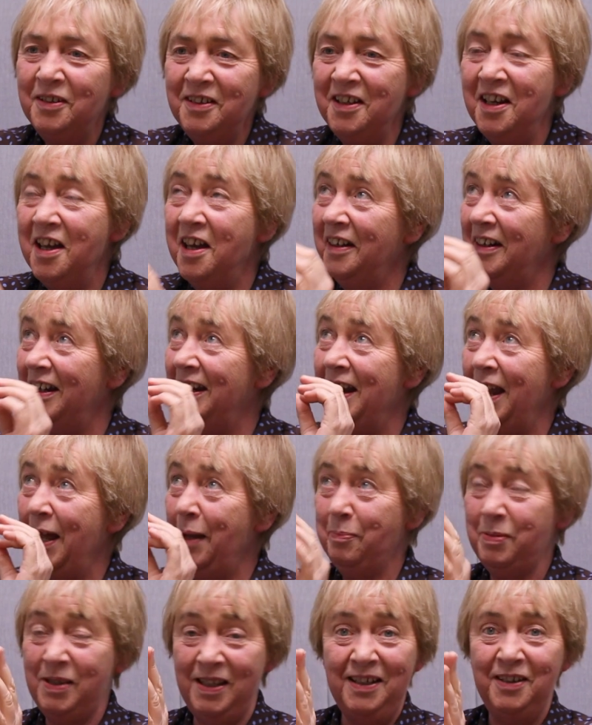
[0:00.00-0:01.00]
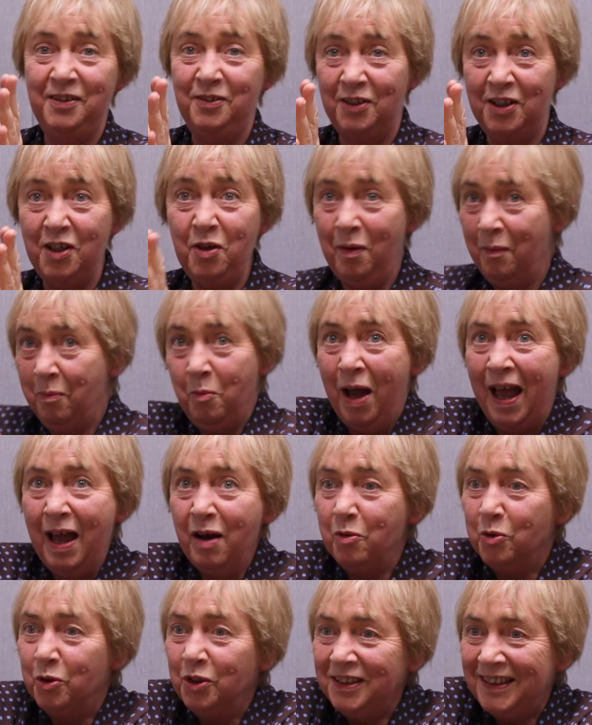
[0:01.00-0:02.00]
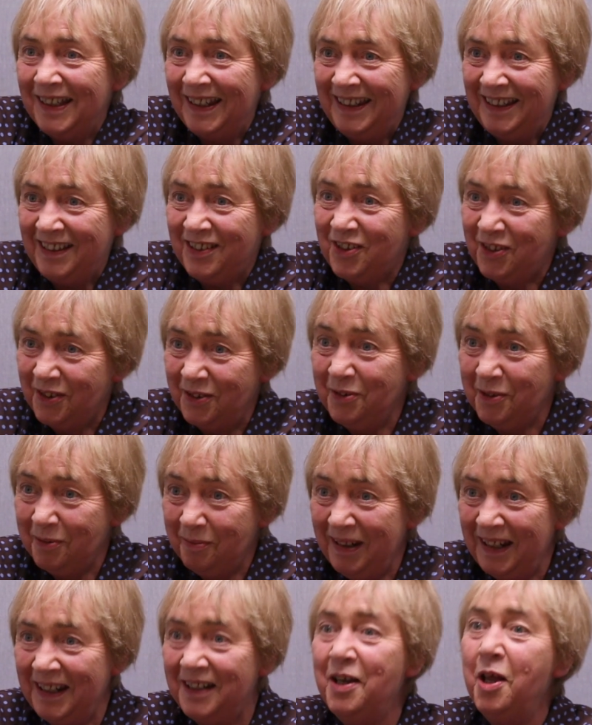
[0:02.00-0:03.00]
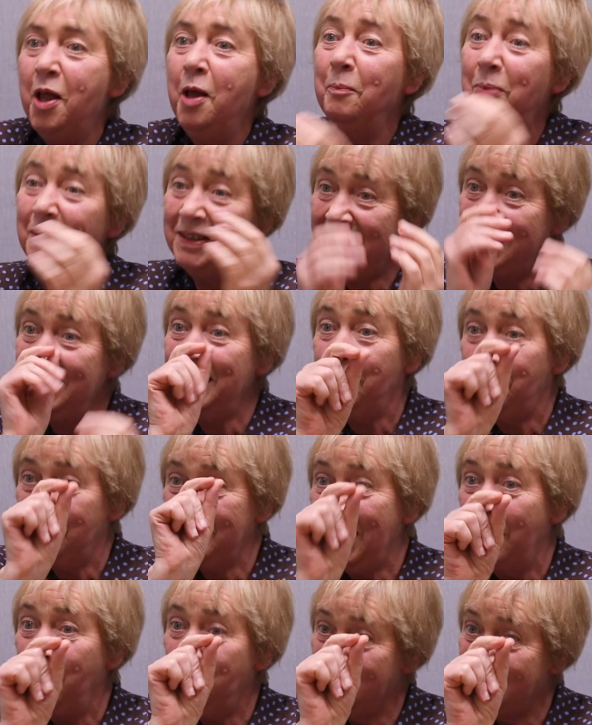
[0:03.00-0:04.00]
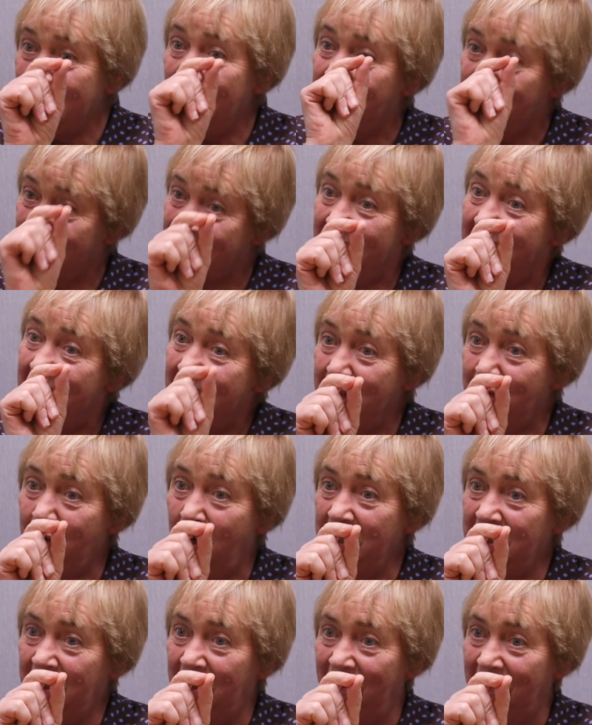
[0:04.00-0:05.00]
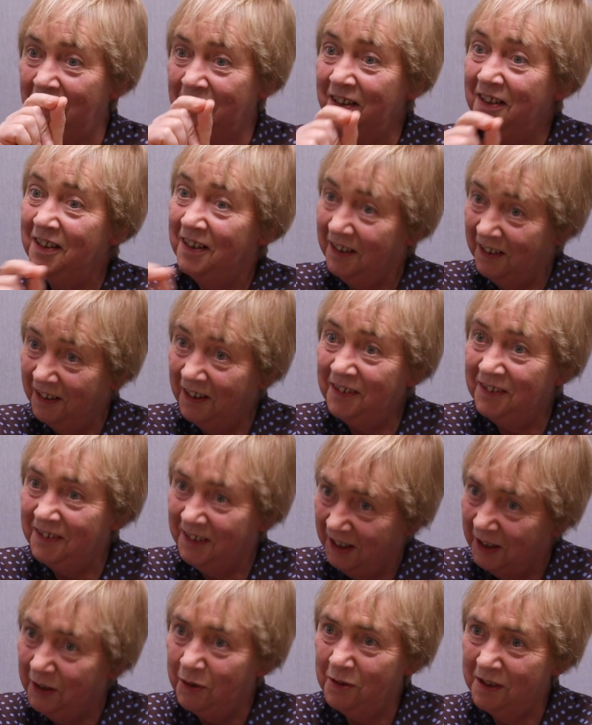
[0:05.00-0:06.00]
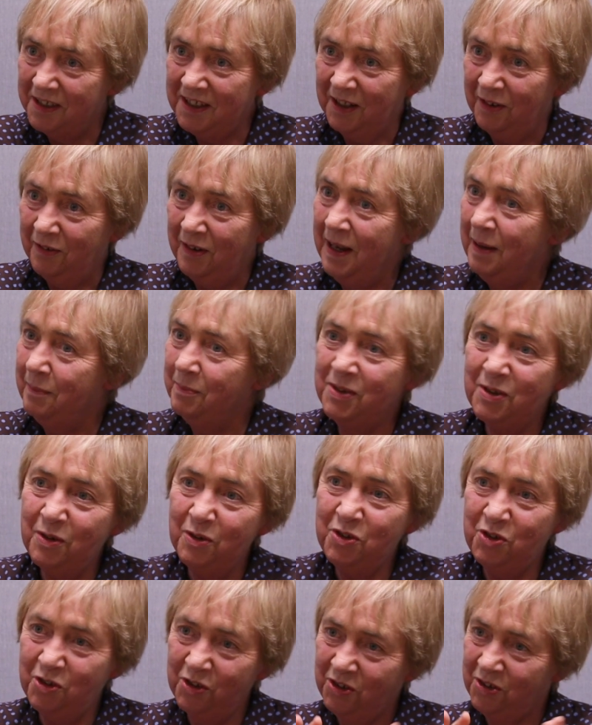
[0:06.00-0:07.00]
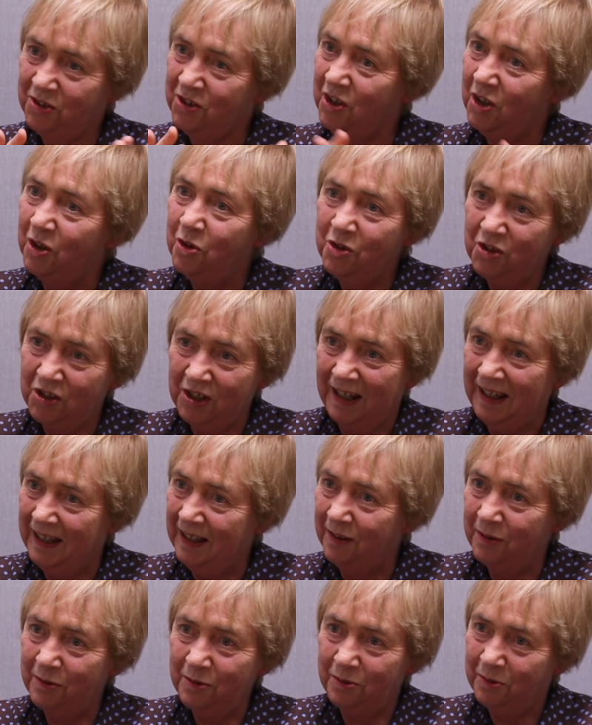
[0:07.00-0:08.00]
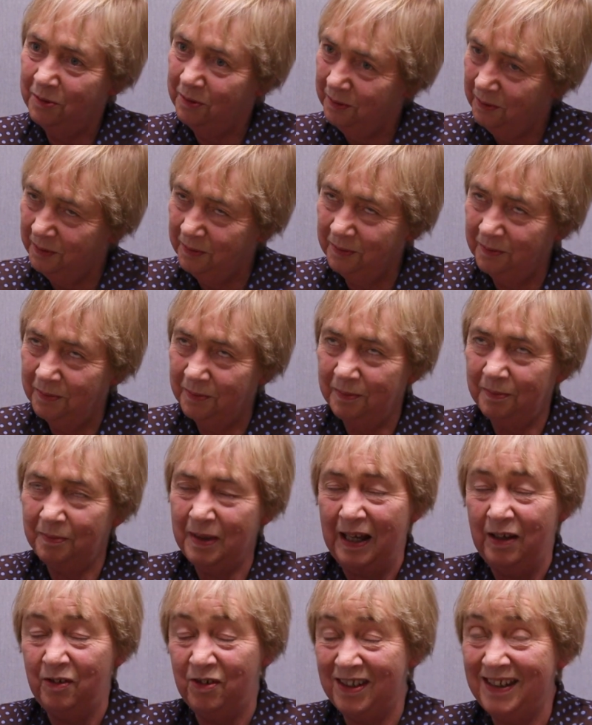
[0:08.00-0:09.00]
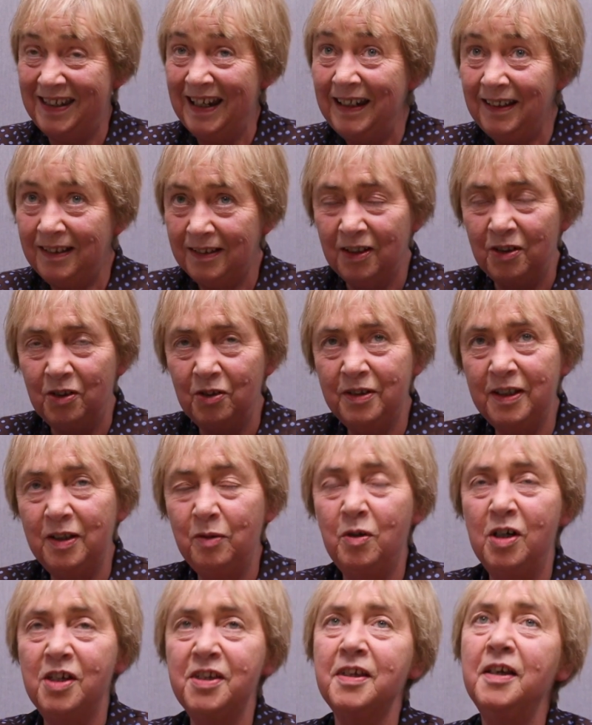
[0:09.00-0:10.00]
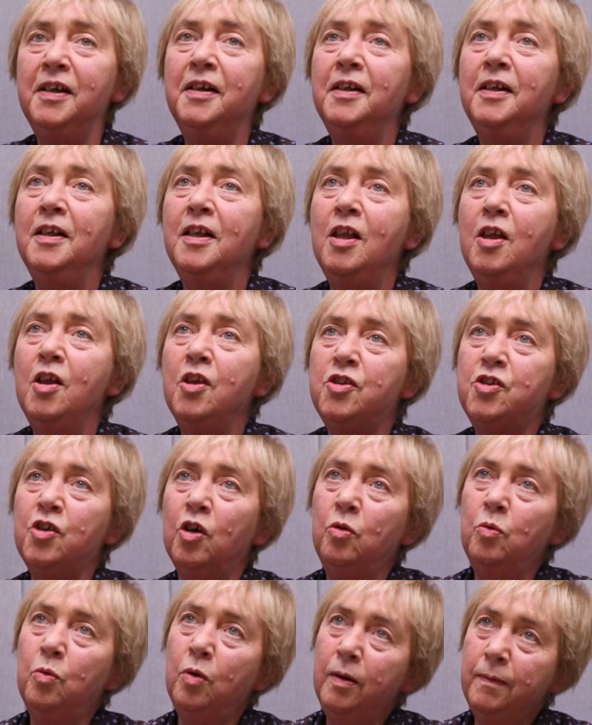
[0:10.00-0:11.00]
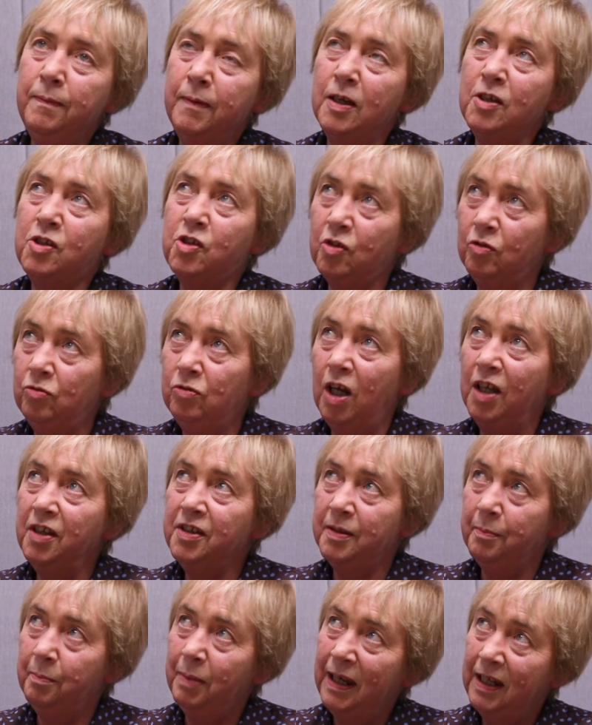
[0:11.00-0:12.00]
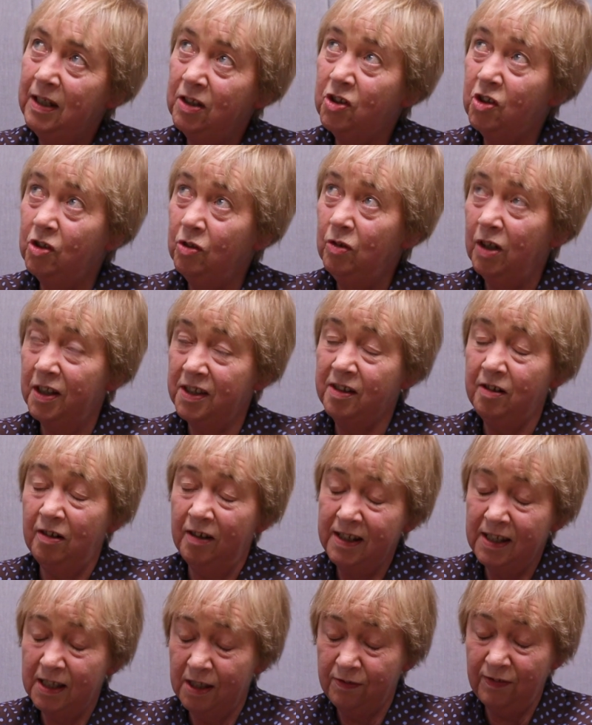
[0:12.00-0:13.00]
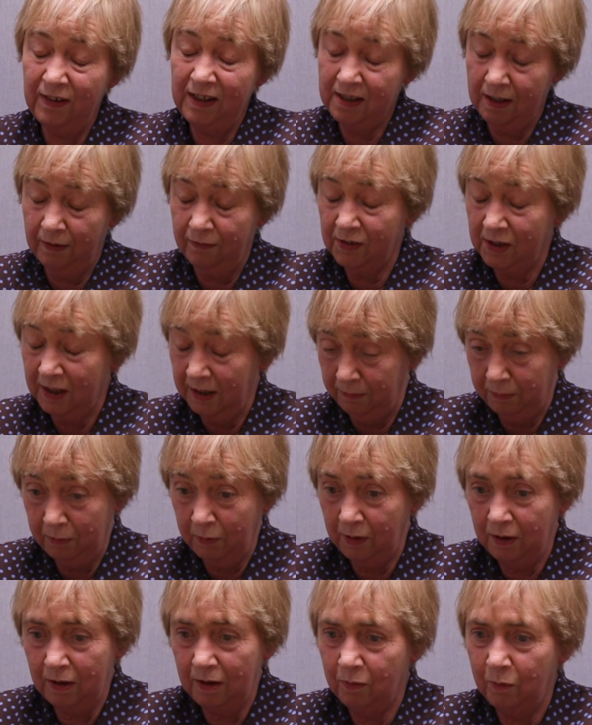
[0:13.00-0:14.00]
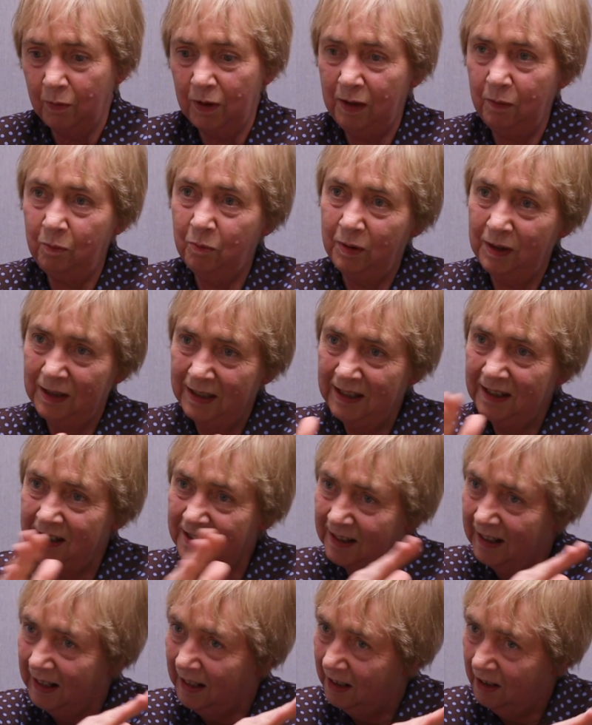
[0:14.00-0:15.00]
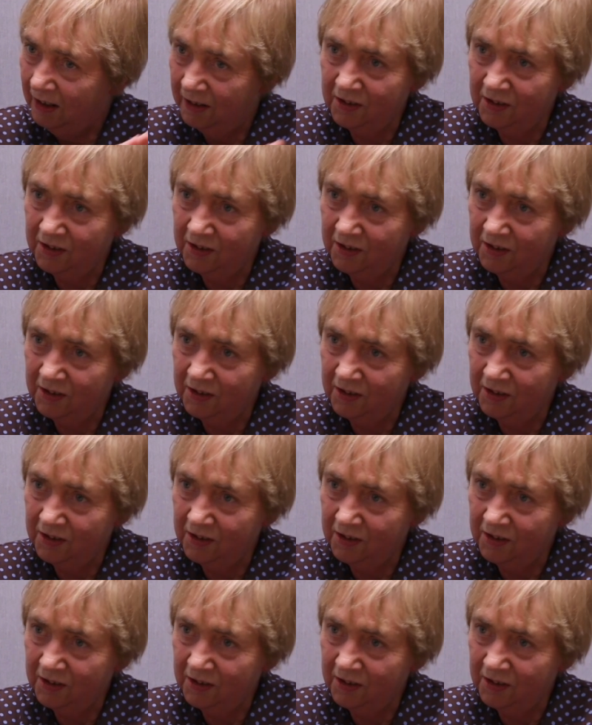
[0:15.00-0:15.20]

Not an absolute clue. I mean, how would they? Do you know what I mean? But that was our save icon on the old CRM. So it just shows you how out of date the whole thing was. So rather than paying 2 lots of license fees, obviously we needed to get a lot of